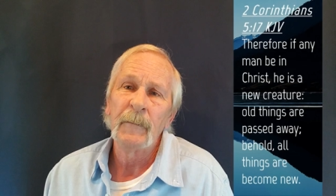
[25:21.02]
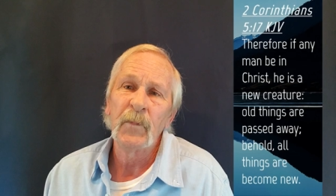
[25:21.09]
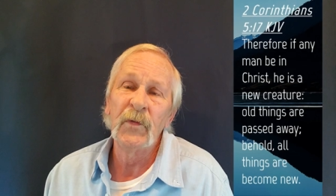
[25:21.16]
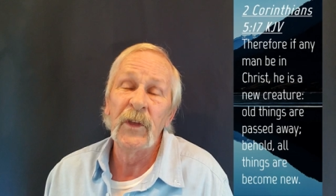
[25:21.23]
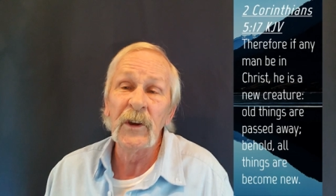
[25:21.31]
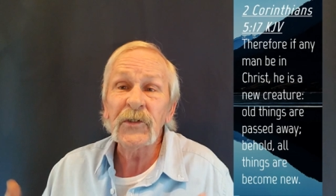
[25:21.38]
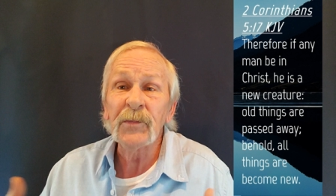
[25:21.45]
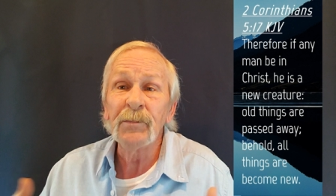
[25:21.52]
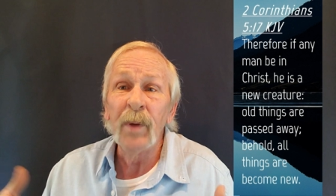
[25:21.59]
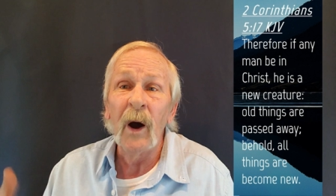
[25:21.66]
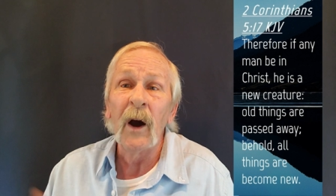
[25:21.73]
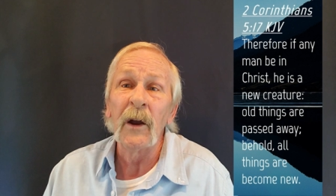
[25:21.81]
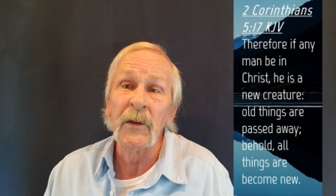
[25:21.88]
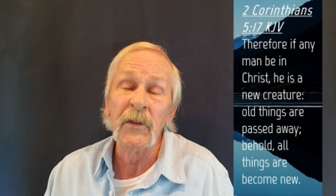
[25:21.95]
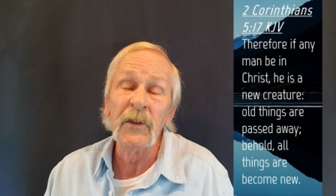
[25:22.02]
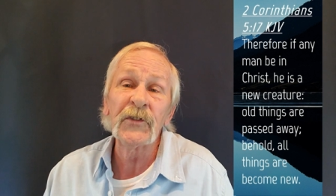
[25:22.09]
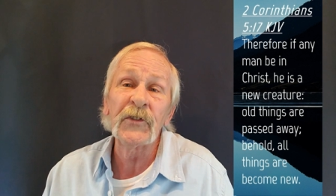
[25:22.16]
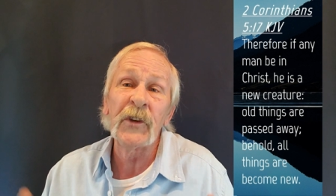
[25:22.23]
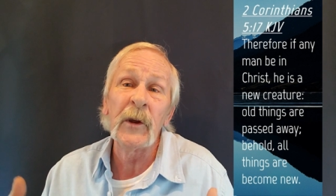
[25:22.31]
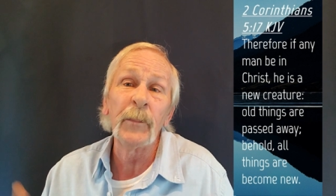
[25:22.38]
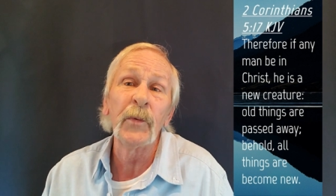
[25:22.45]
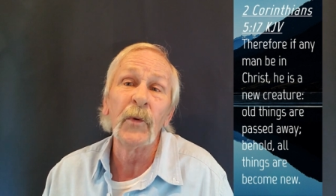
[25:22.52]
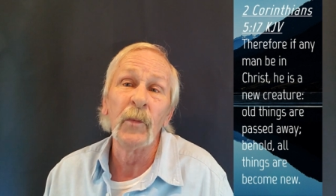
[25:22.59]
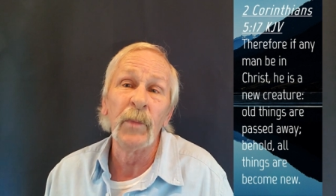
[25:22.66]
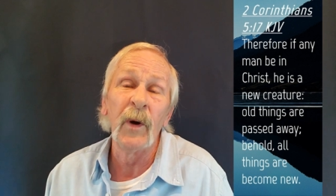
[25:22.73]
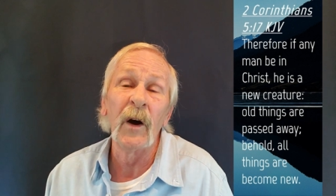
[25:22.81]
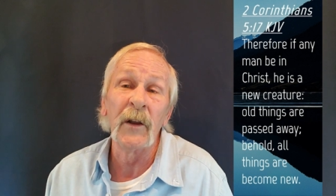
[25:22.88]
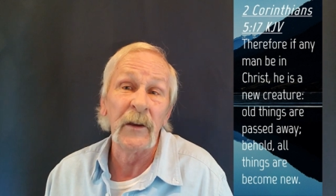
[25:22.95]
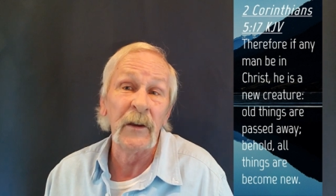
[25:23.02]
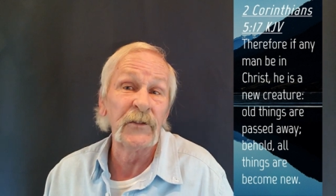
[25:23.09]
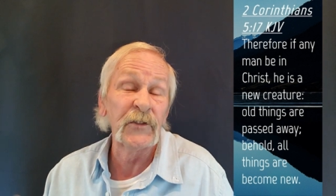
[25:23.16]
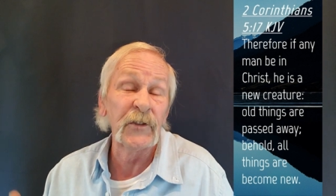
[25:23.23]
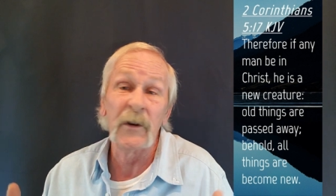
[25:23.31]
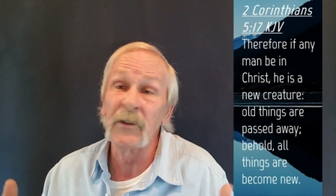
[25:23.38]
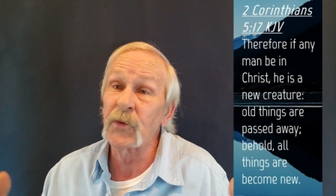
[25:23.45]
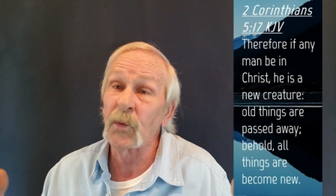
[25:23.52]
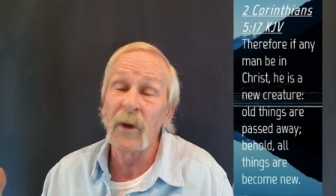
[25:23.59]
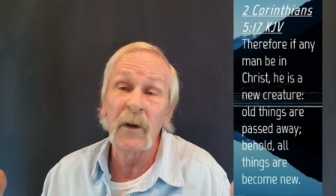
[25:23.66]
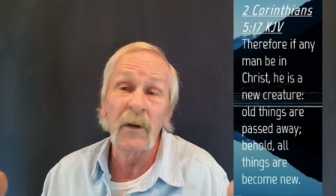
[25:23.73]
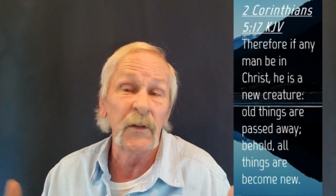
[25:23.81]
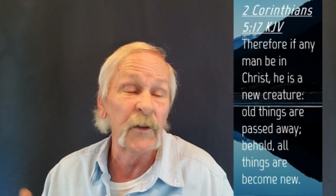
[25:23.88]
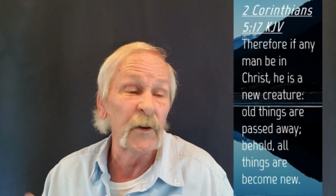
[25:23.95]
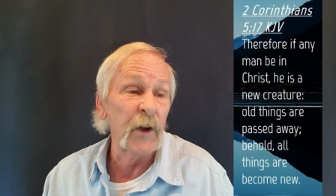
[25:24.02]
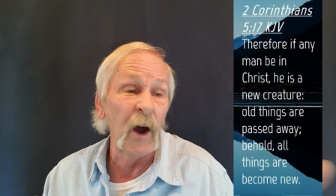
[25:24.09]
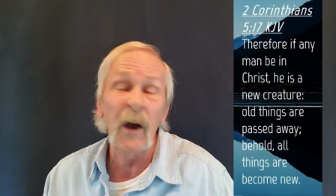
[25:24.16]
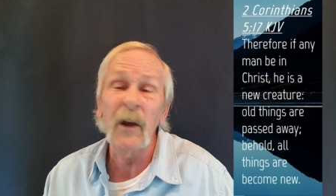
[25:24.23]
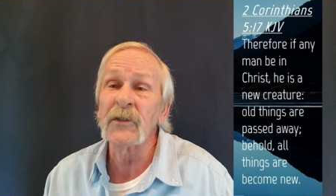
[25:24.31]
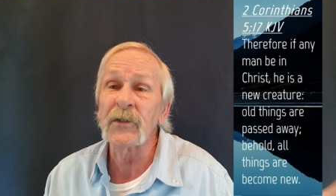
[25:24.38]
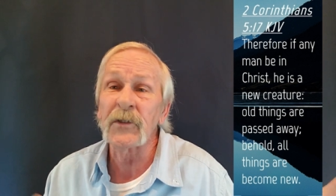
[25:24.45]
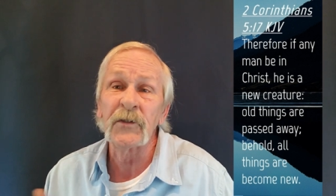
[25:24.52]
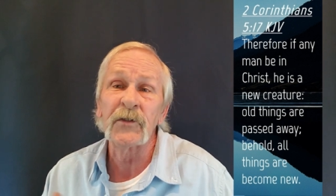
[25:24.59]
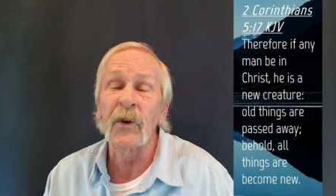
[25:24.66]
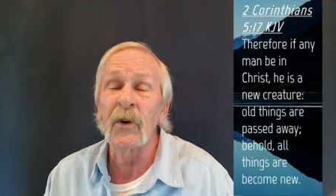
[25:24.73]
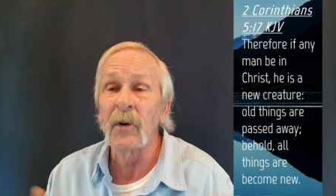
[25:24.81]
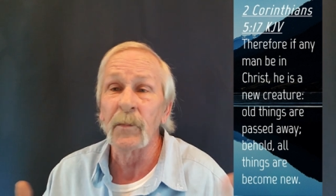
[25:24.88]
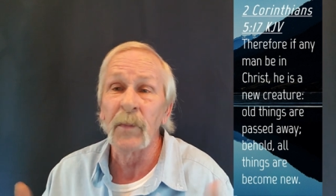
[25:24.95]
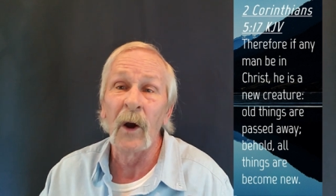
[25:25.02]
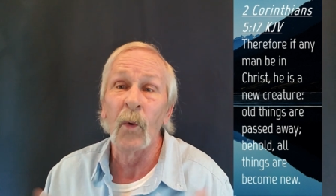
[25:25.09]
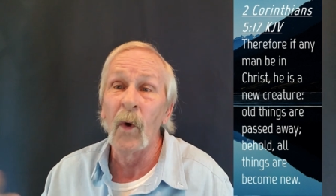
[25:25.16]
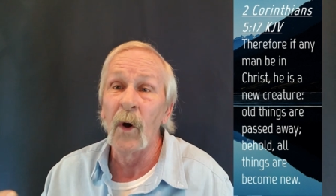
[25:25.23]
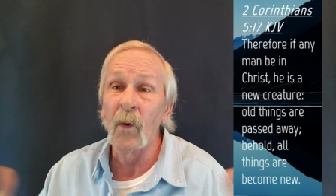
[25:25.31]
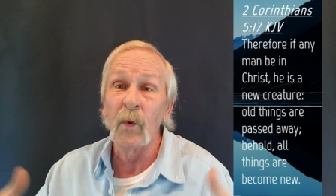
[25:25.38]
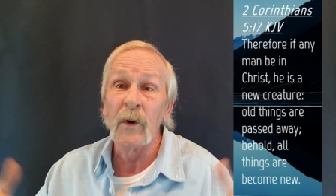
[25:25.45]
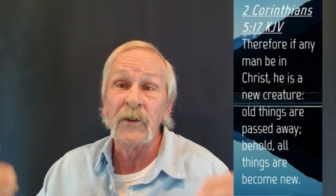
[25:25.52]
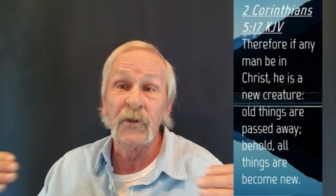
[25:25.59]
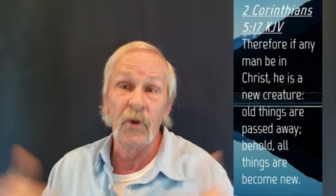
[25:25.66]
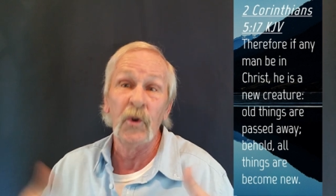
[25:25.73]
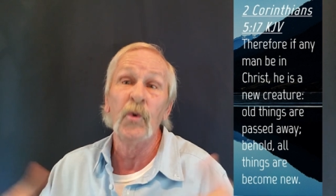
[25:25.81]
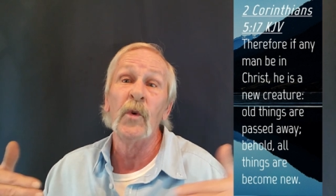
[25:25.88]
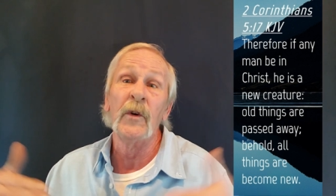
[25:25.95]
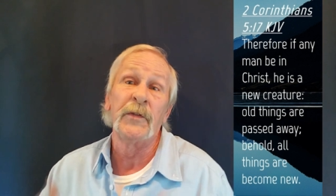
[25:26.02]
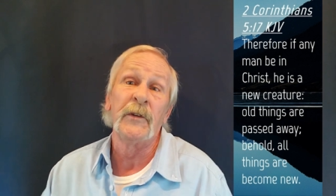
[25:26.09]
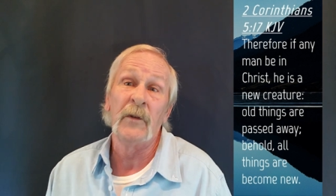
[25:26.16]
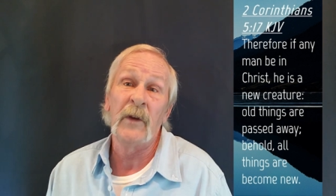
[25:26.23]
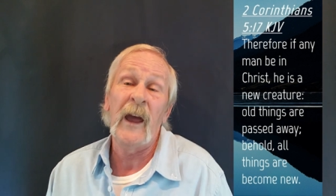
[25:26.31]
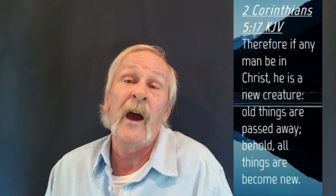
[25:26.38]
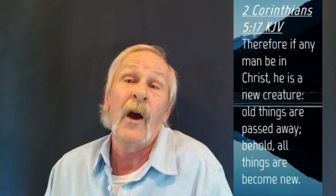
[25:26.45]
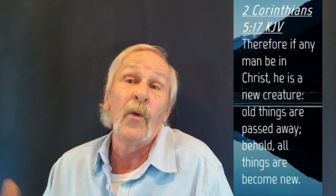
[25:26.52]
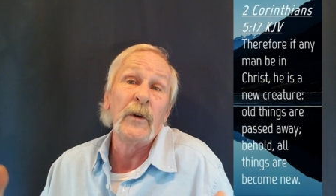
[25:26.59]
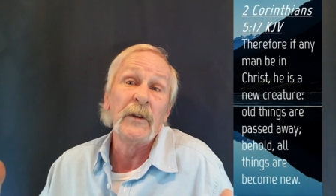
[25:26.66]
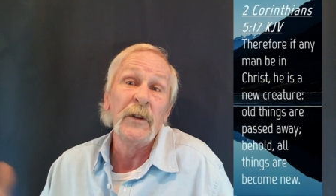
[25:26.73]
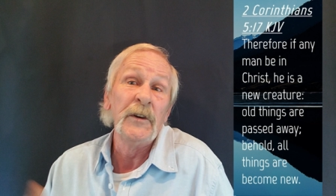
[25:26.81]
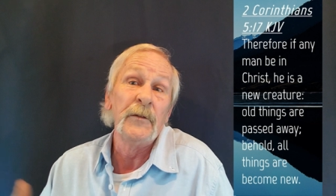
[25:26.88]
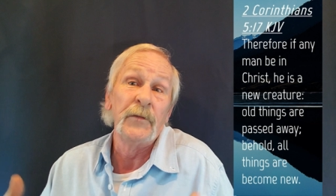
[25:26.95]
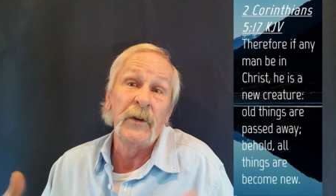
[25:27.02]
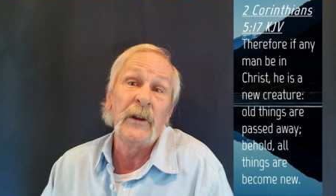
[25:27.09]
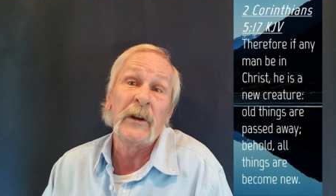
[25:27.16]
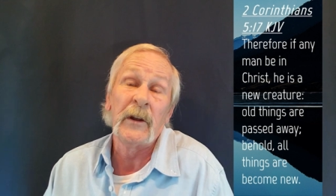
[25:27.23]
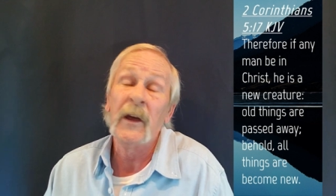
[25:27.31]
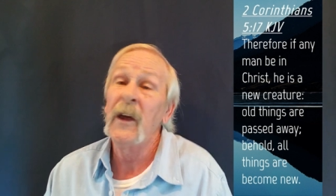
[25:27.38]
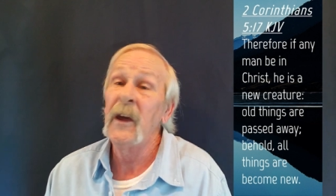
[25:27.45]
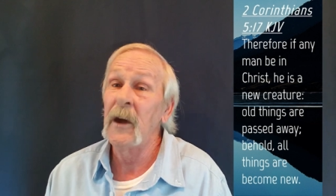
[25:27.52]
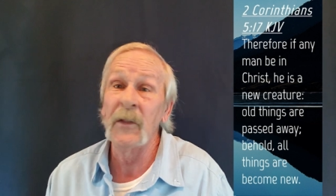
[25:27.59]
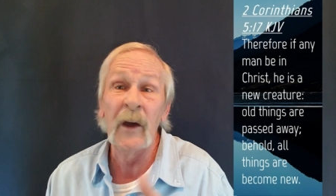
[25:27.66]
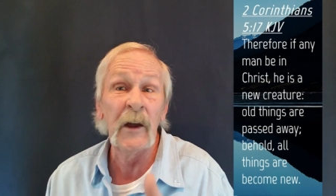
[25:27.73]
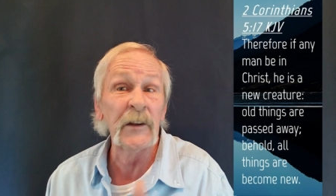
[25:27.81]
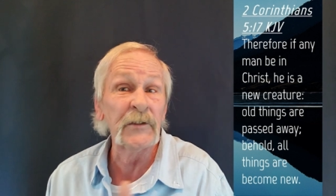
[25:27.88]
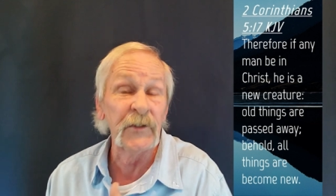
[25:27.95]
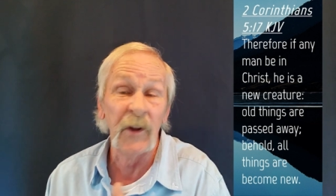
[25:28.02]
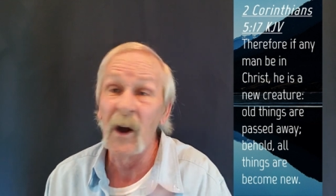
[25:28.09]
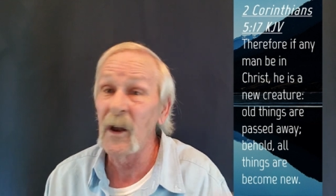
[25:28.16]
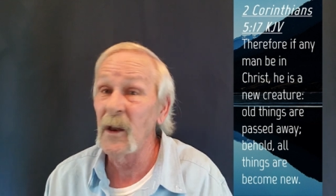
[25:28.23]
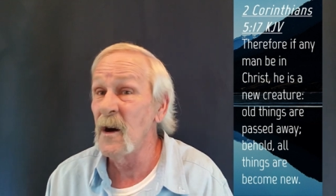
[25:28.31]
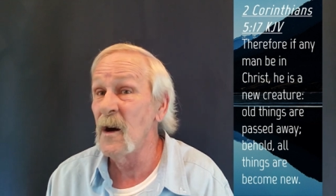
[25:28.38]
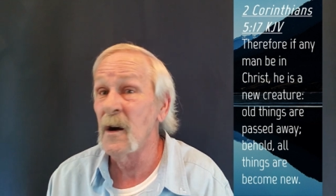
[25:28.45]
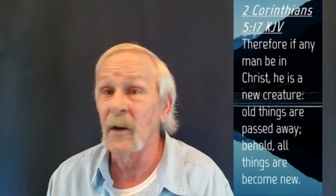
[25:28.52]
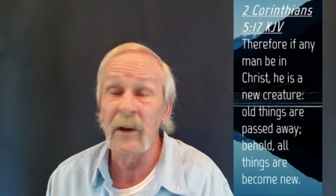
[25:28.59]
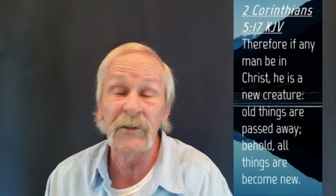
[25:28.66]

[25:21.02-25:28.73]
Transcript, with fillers: This body, this temporal body, God is concerned about what we do with it, how we live in it, and that is not law.